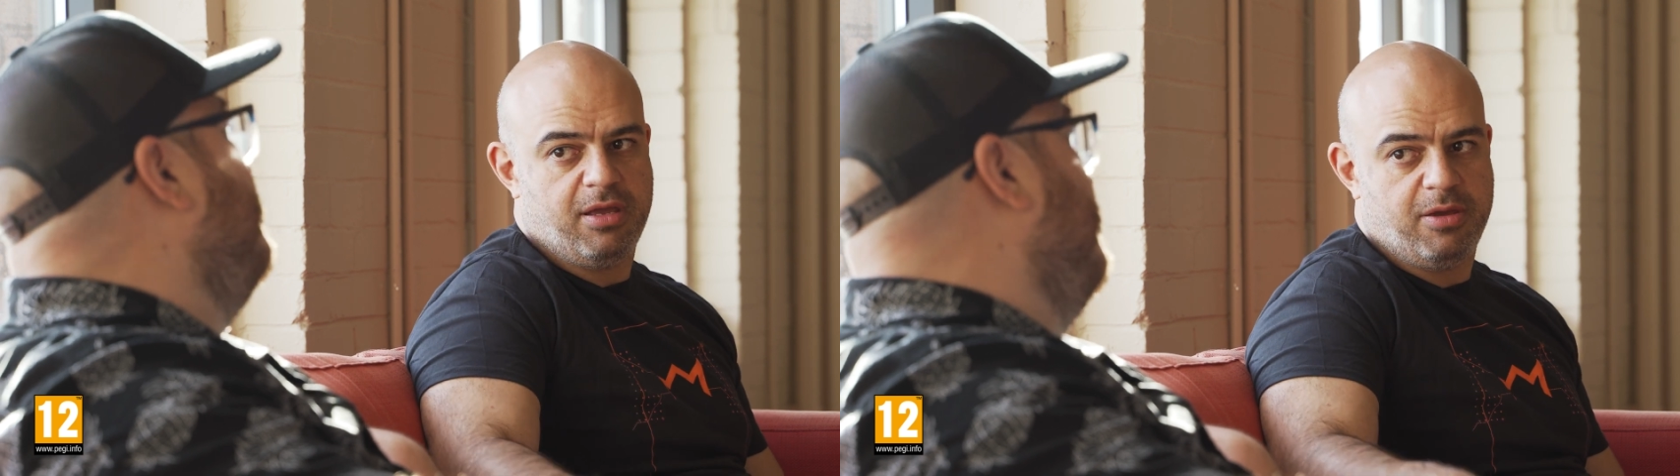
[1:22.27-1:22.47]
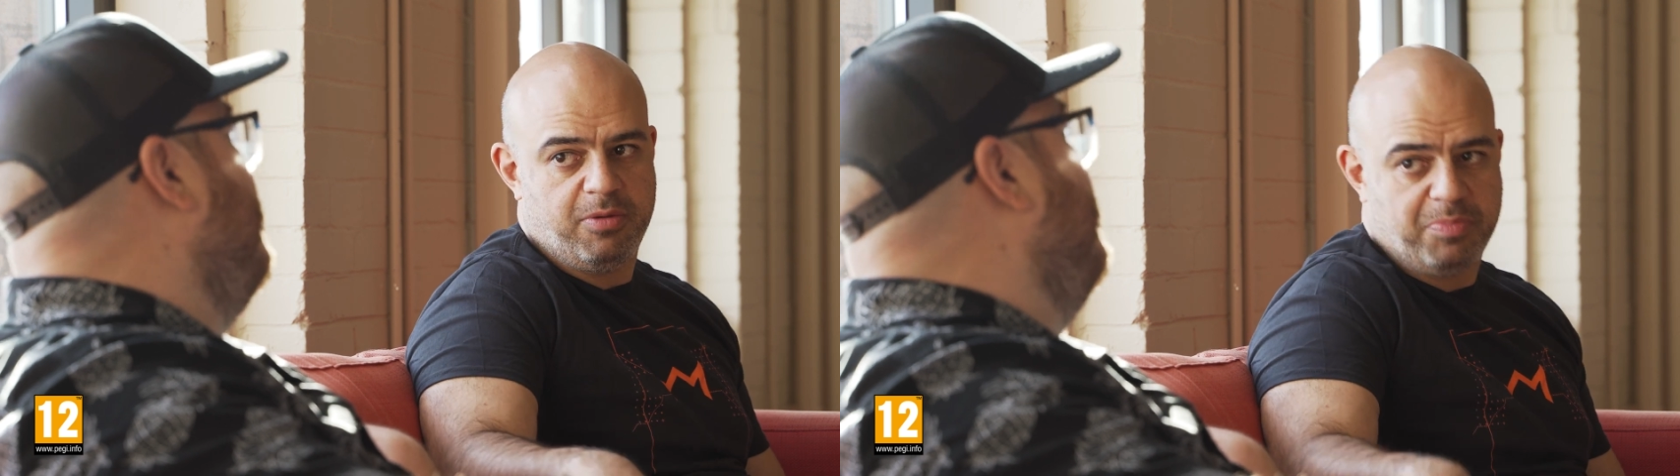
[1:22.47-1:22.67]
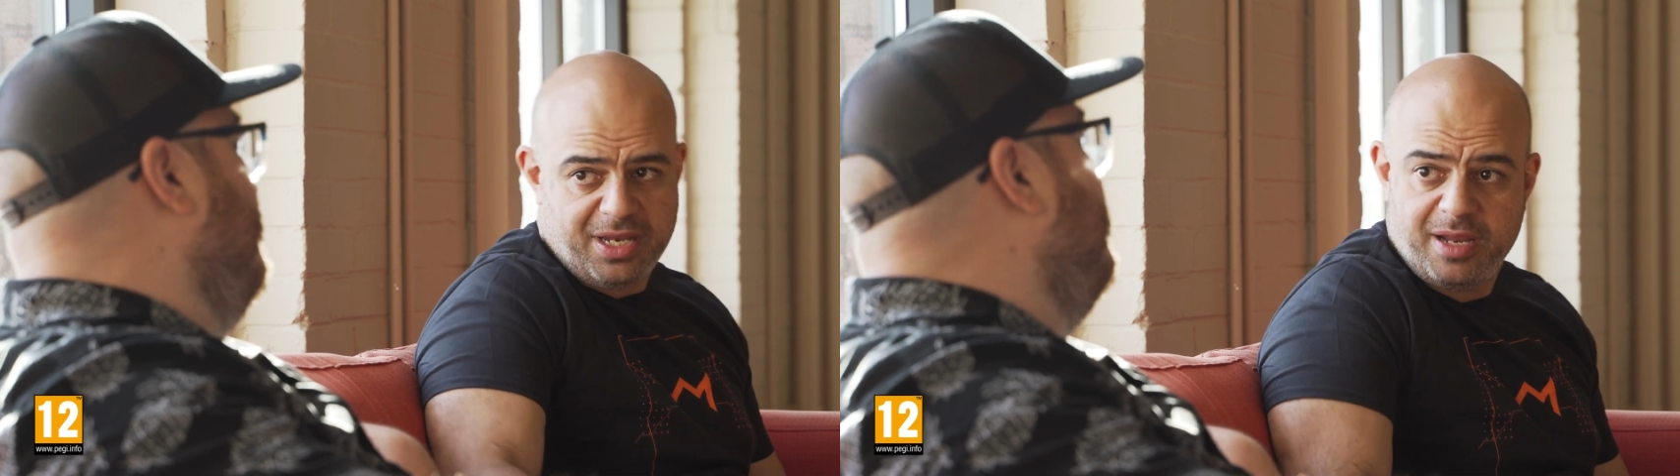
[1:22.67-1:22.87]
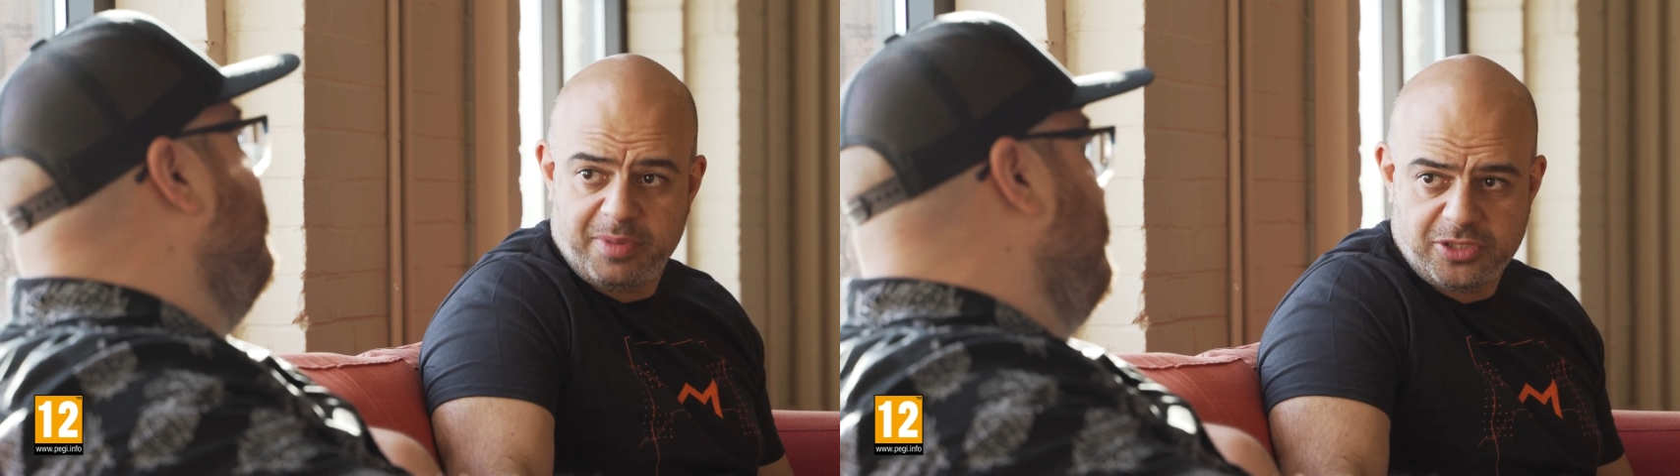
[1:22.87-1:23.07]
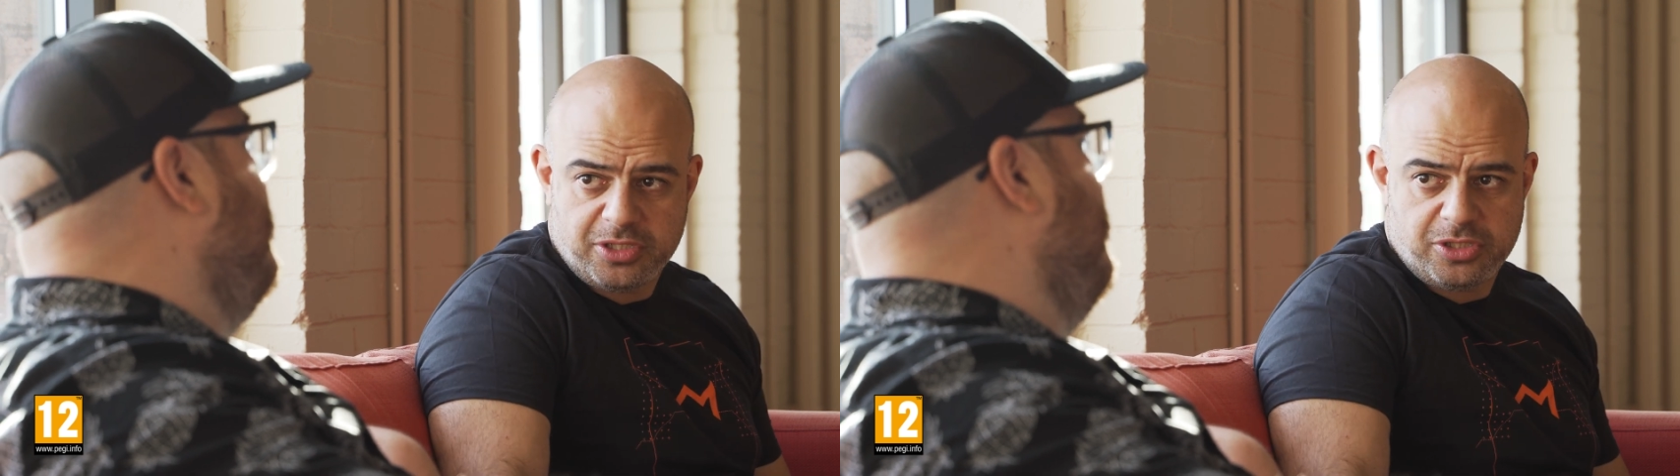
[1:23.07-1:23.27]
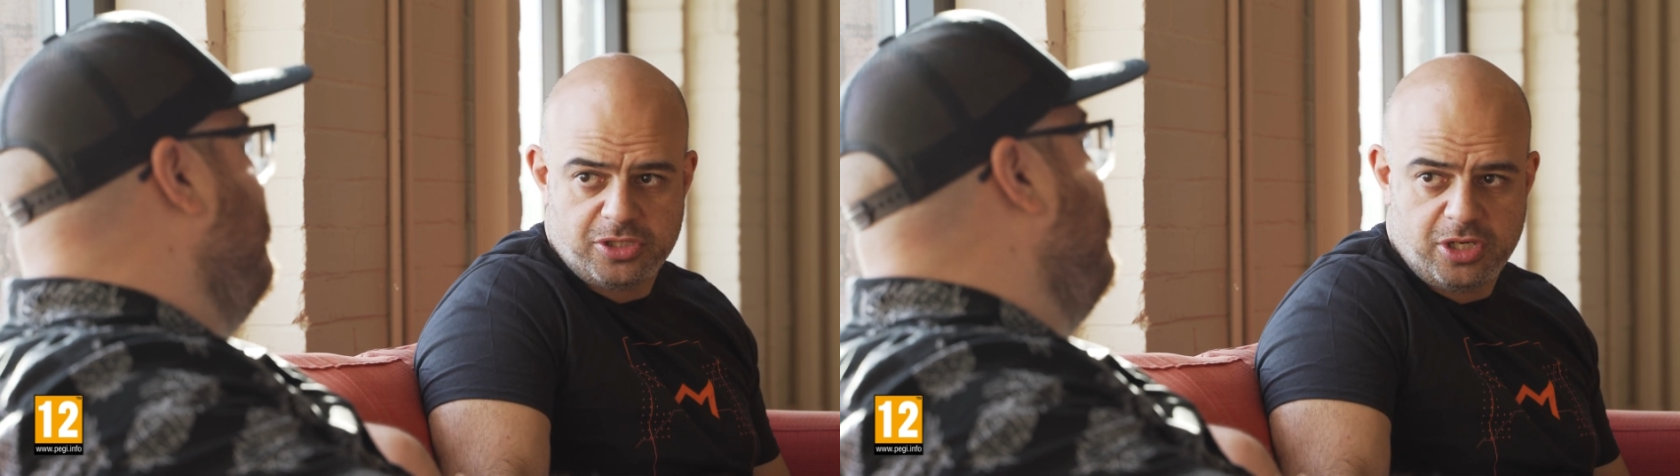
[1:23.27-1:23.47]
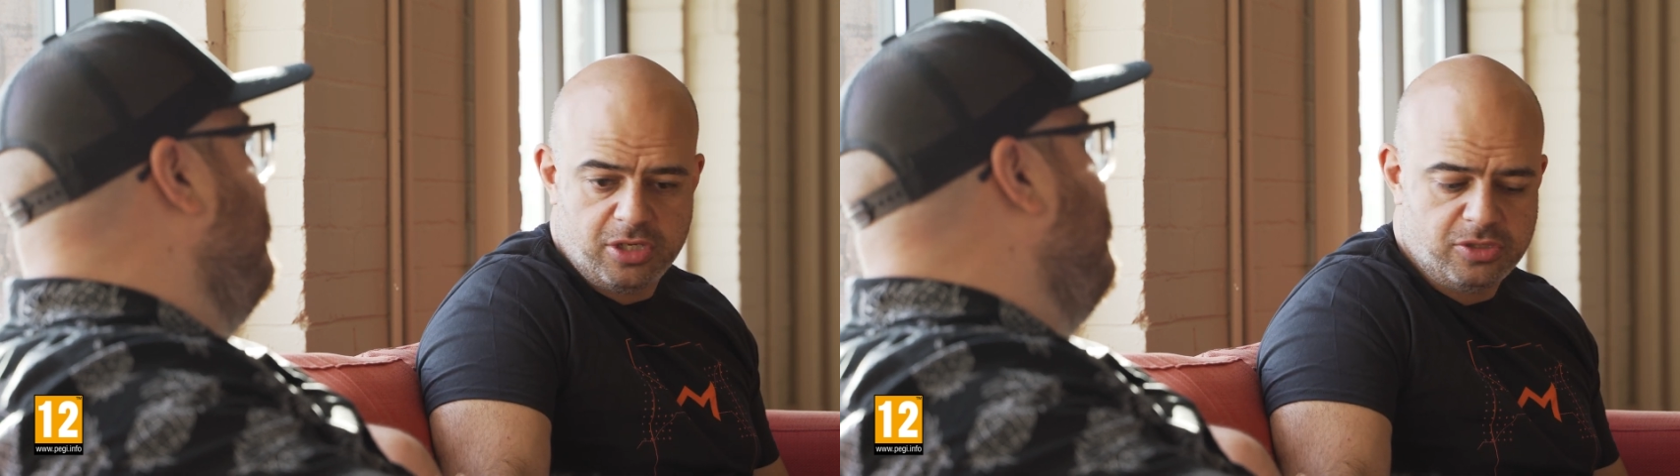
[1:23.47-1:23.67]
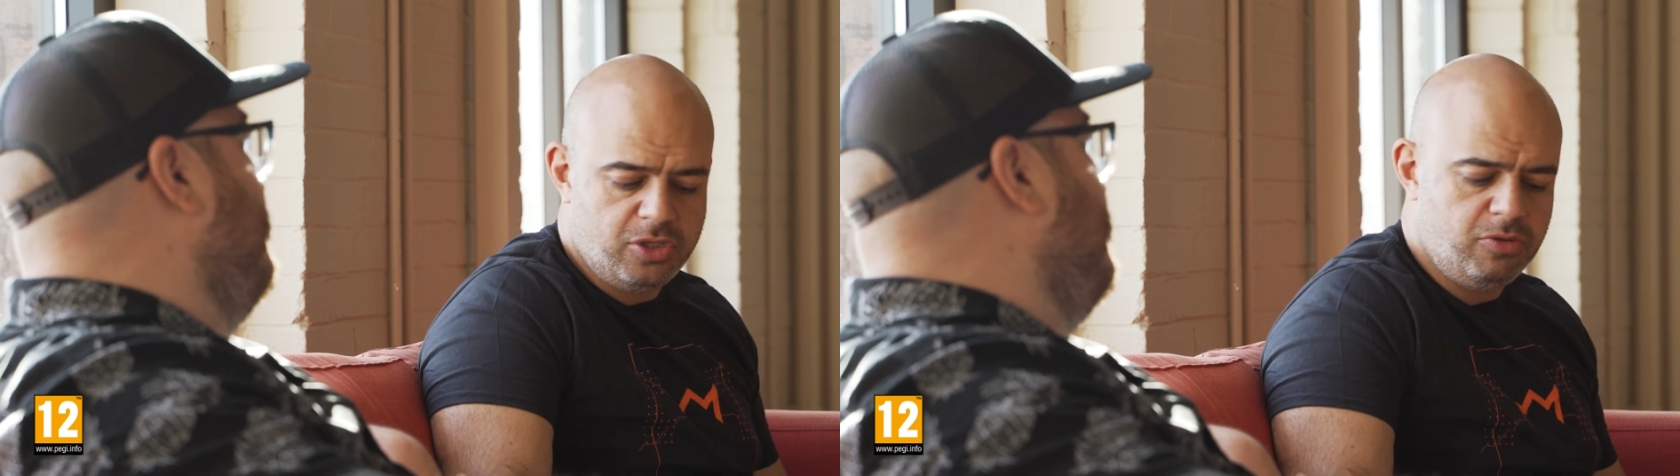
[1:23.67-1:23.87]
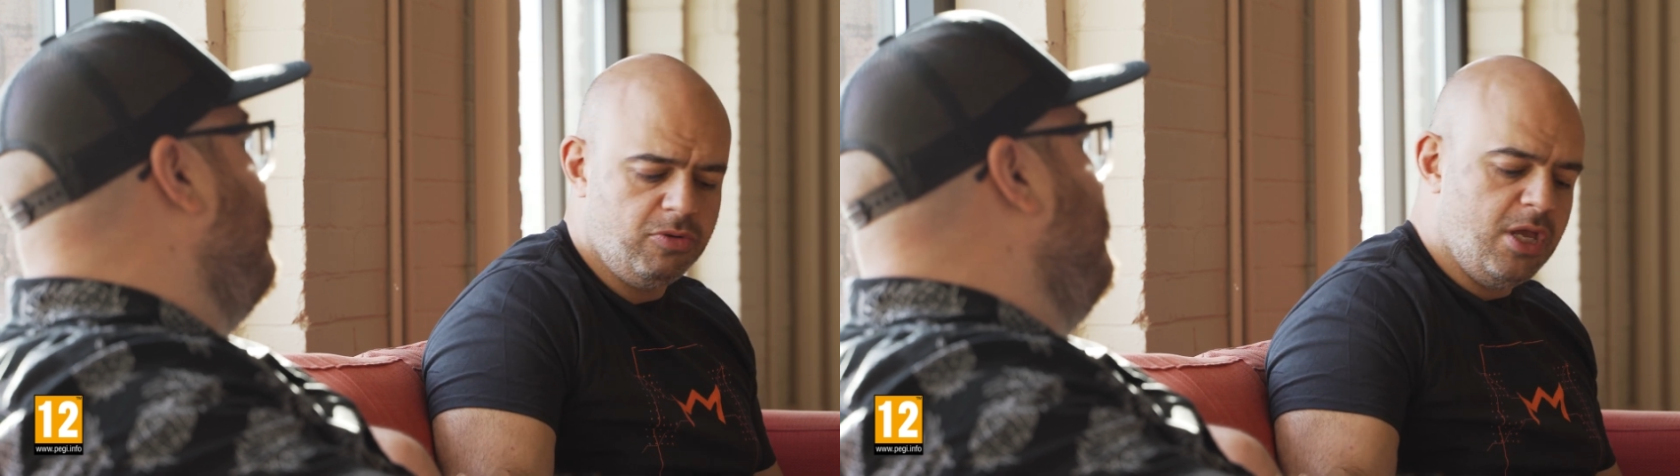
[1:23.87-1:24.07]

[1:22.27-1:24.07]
We played it a bunch in the studio too,